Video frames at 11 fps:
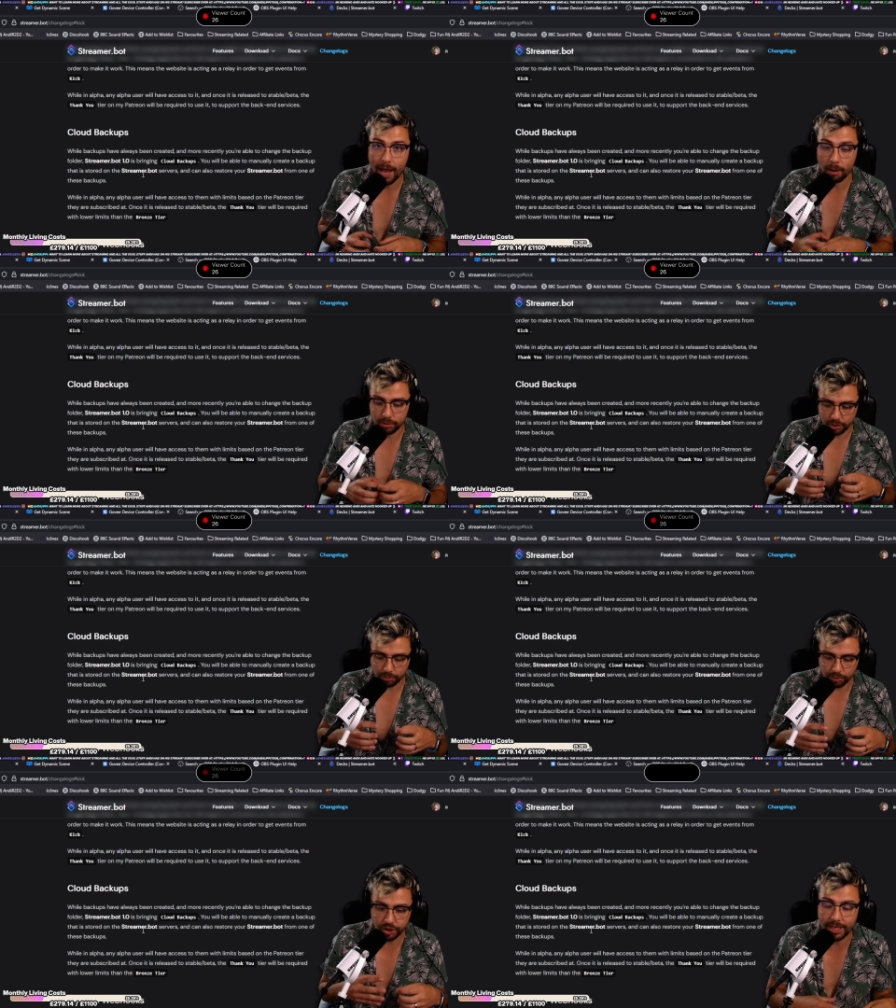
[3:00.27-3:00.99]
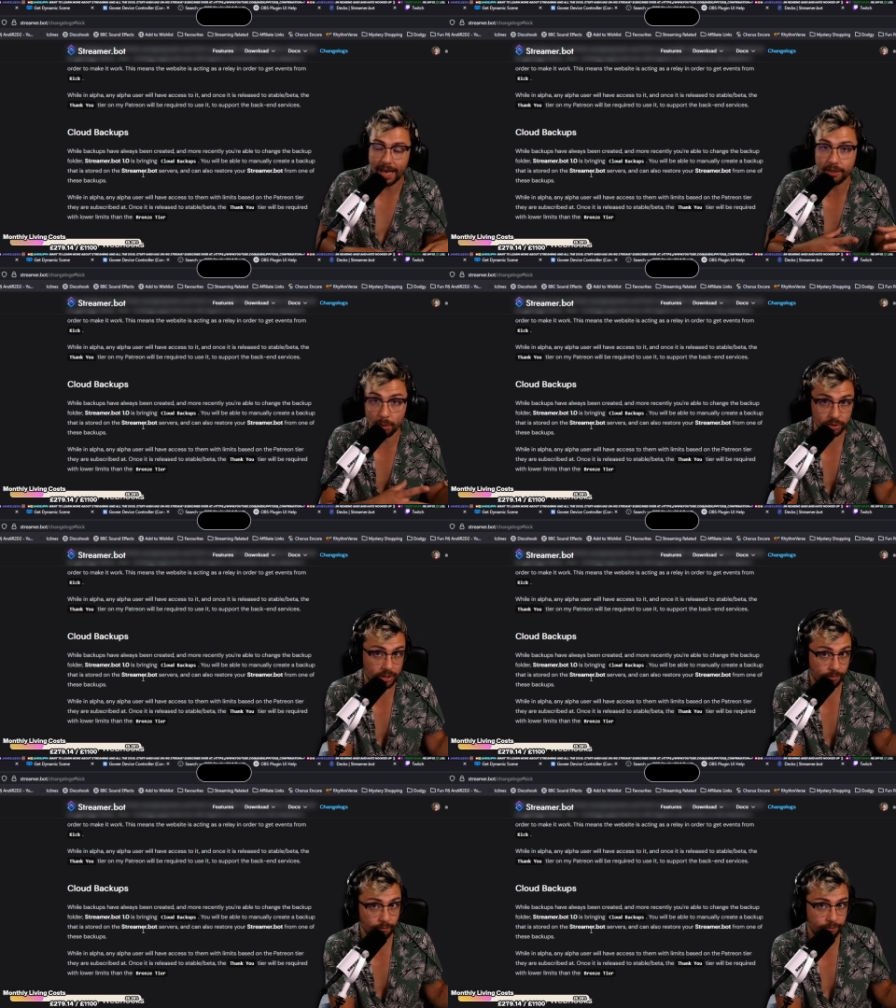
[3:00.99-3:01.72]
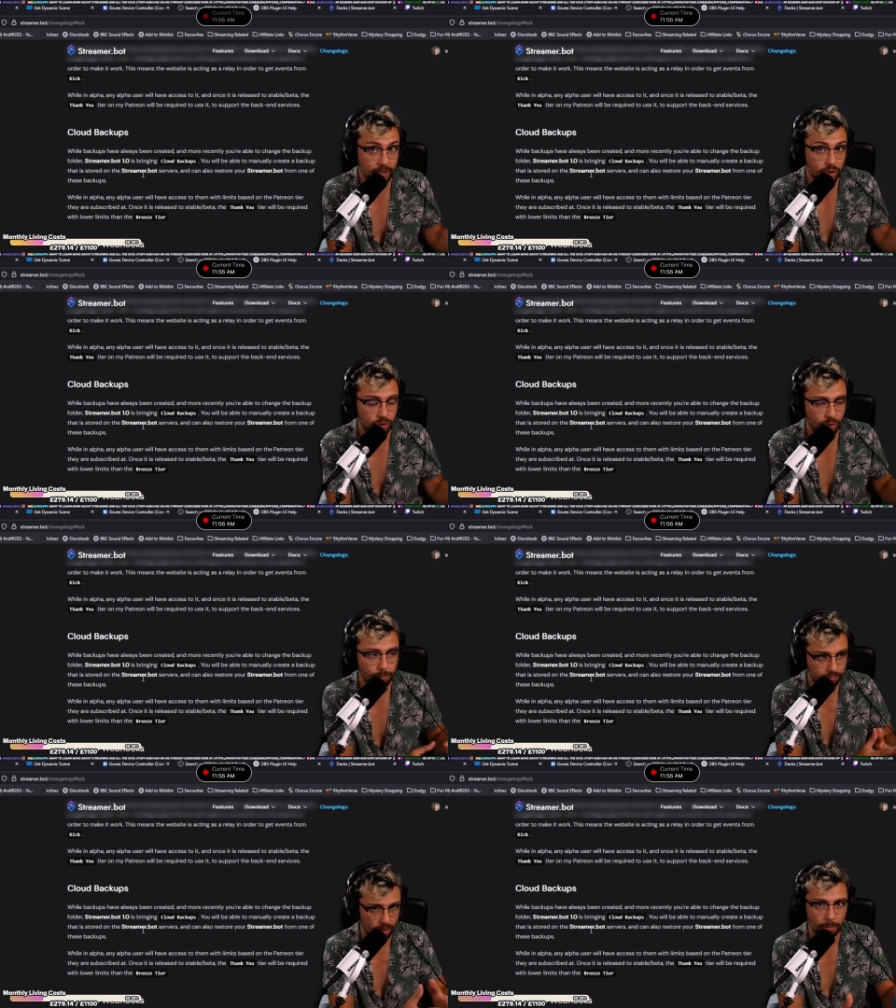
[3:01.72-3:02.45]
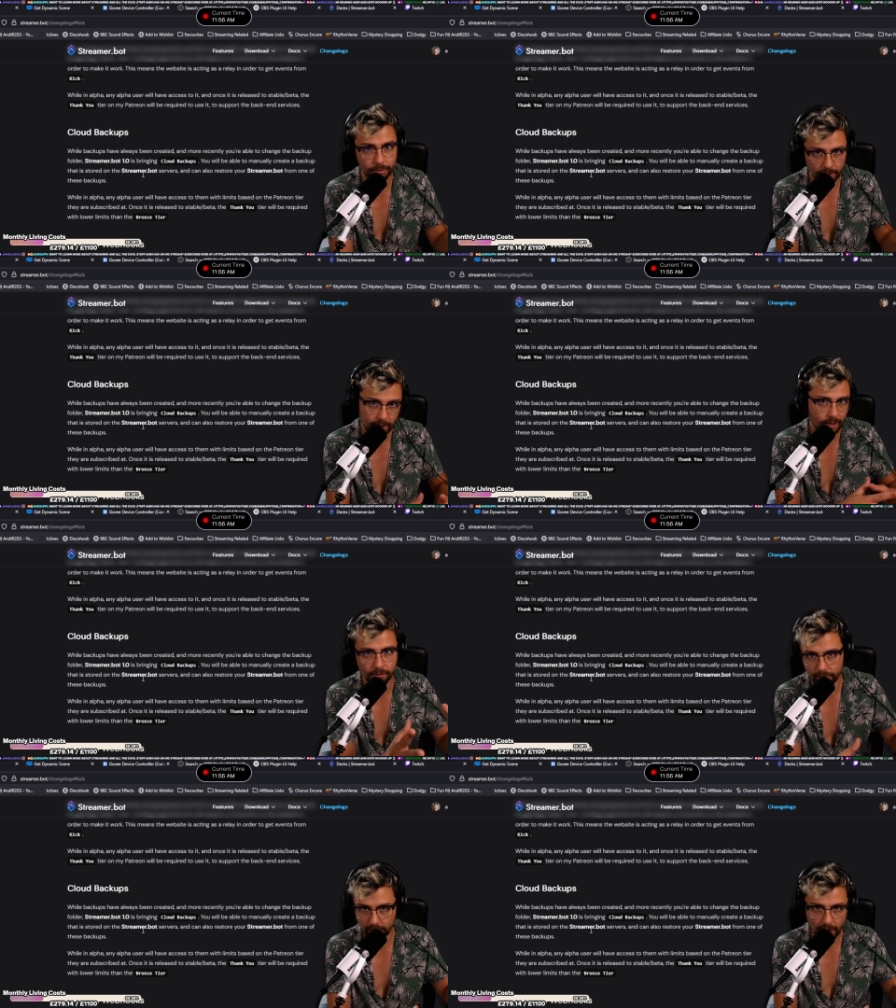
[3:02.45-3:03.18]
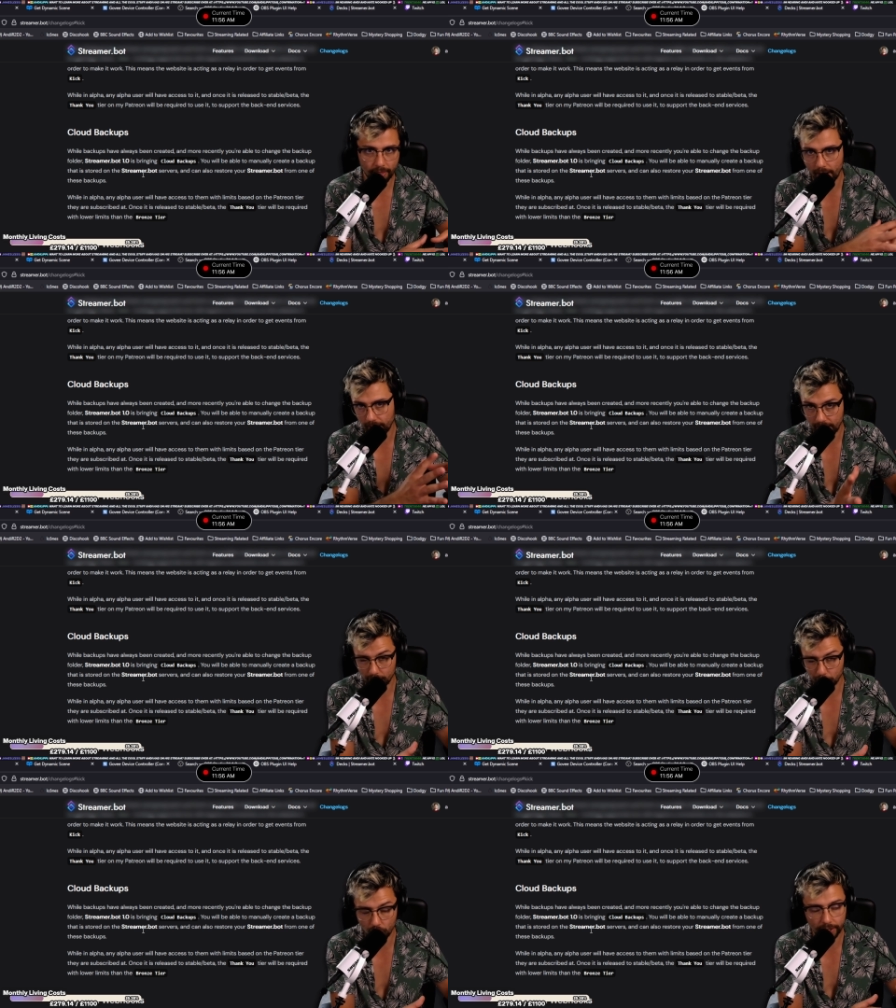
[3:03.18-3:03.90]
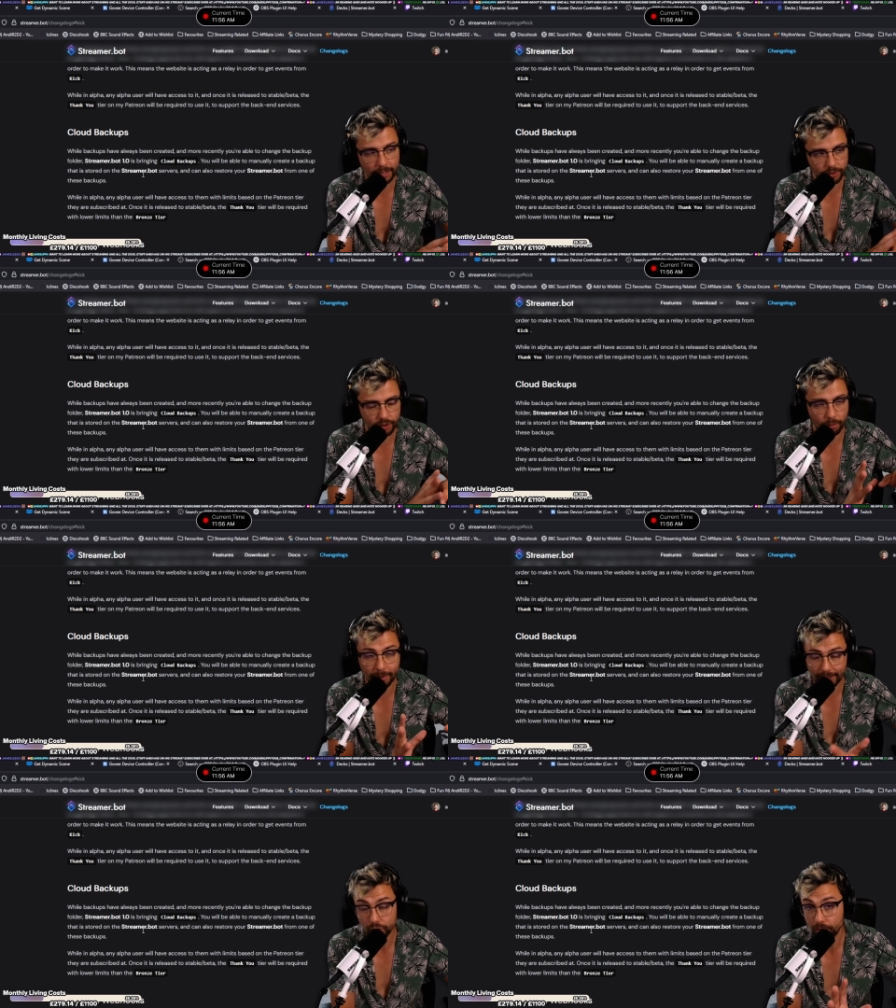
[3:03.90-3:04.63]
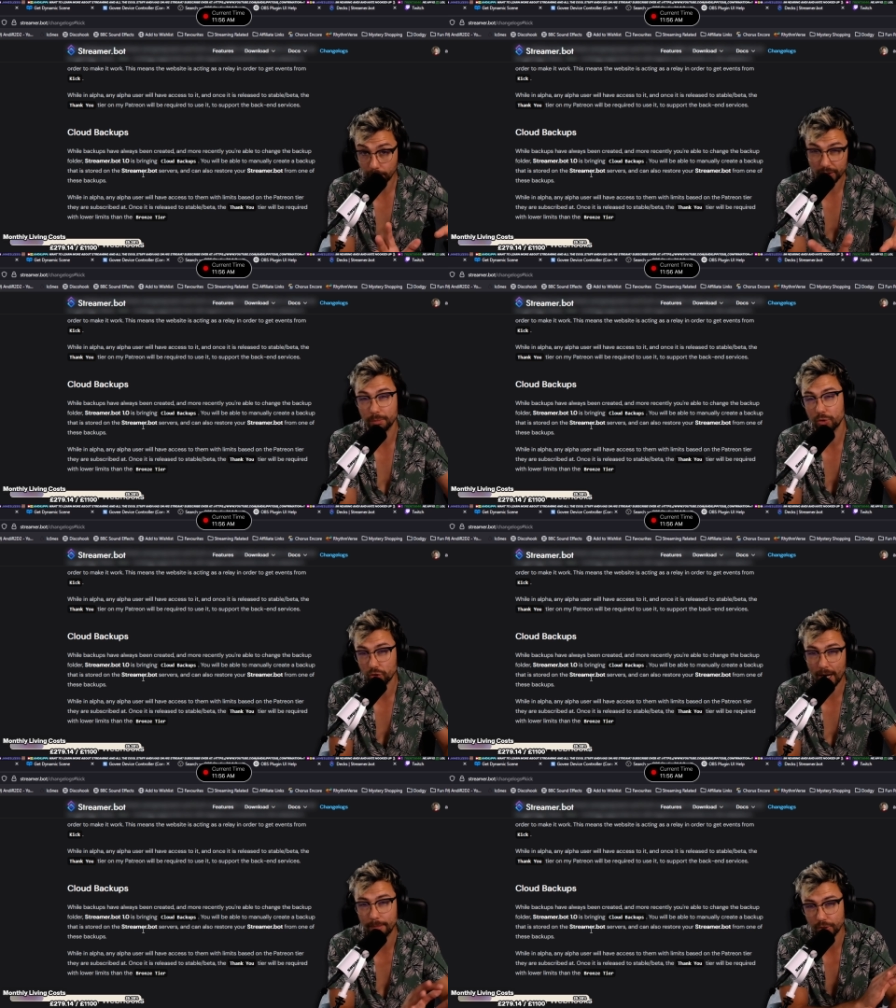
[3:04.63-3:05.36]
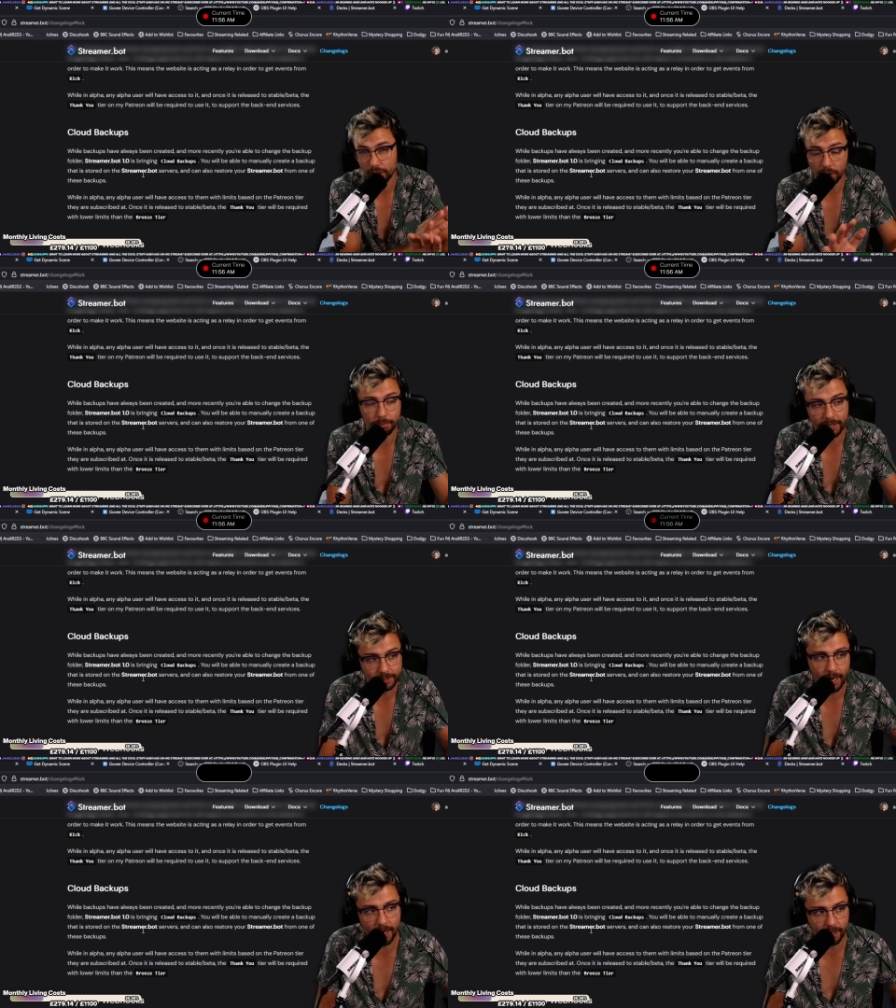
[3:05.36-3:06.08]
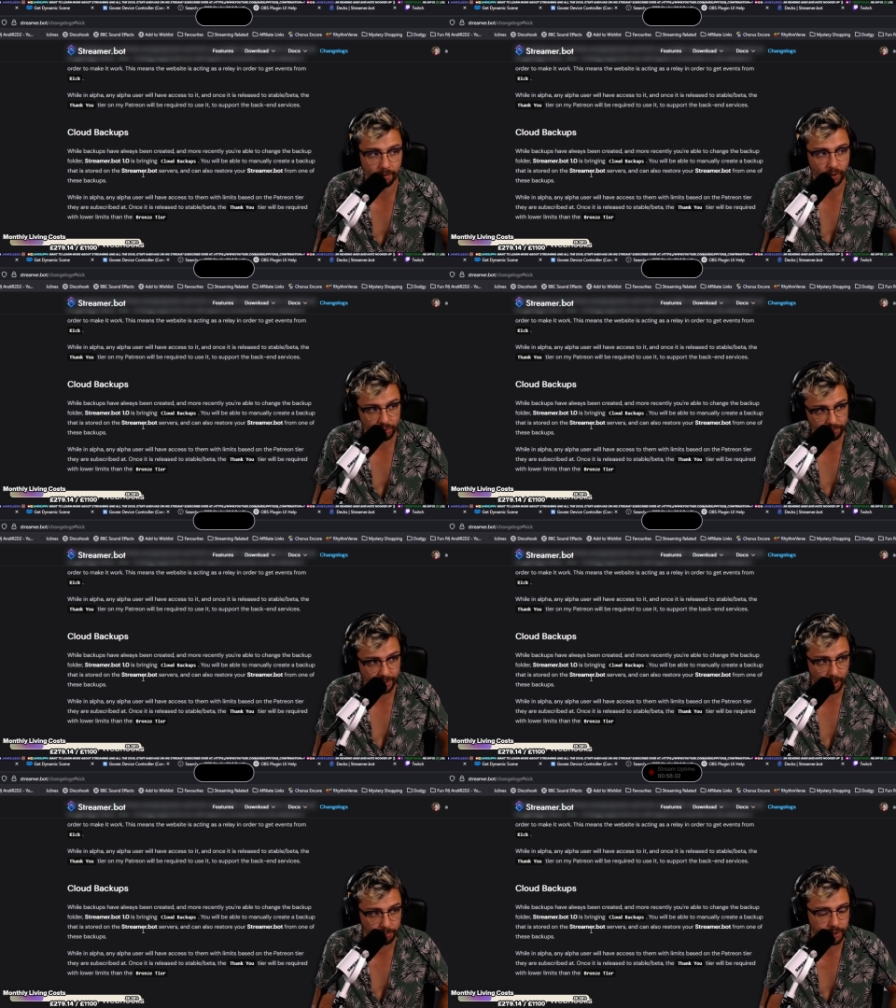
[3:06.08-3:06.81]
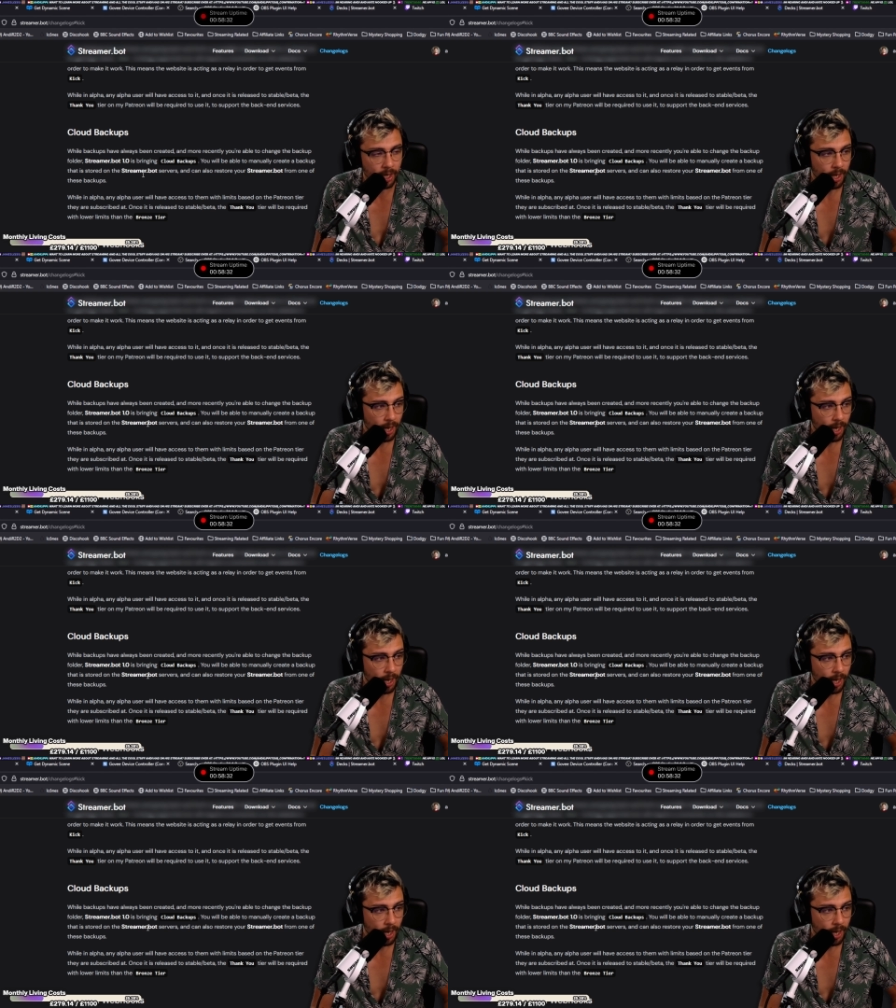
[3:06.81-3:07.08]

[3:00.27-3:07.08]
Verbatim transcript: how to set those different features up properly and everything like that and get them working. So make sure you are subscribed so you don't miss any of those videos.